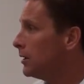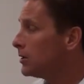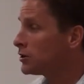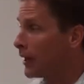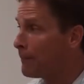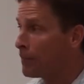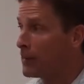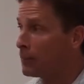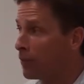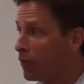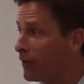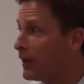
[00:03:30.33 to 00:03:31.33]
Some
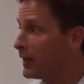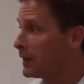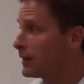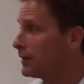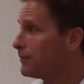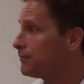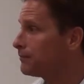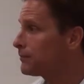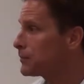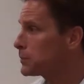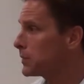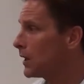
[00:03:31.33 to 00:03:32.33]
people think
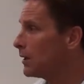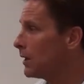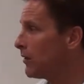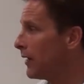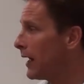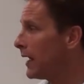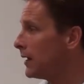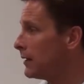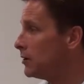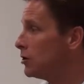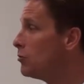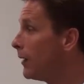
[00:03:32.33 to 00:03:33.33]
that,
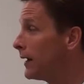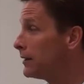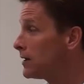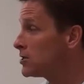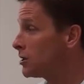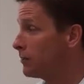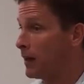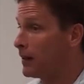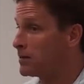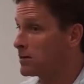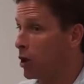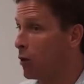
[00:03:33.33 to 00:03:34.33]
and you might, by
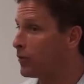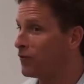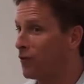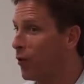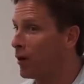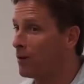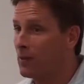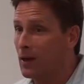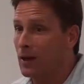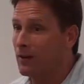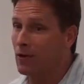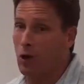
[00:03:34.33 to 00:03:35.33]
this an open forum,
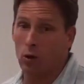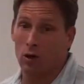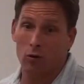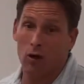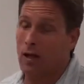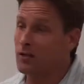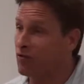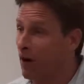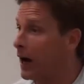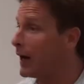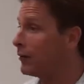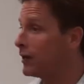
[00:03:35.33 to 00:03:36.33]
if you don't agree, that's
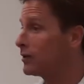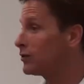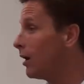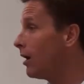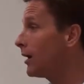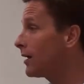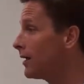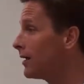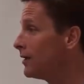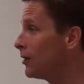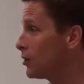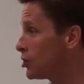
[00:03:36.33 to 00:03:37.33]
fine. We can talk
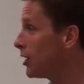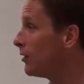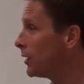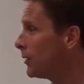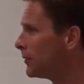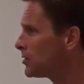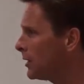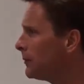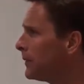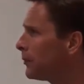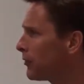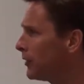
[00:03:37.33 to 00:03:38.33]
in charity. But
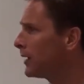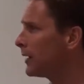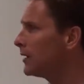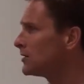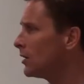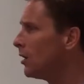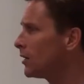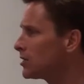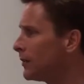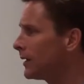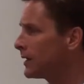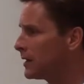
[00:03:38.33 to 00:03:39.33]
some people think as long
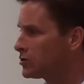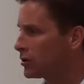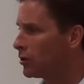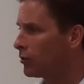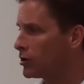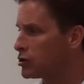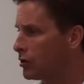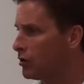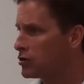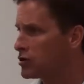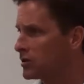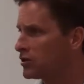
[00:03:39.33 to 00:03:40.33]
as my kids are going to
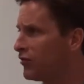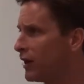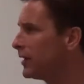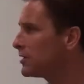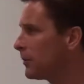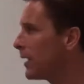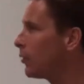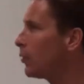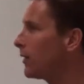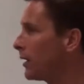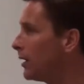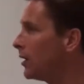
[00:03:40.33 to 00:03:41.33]
church, that's fine. It doesn't matter
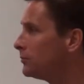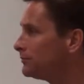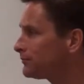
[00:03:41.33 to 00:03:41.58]
where they go.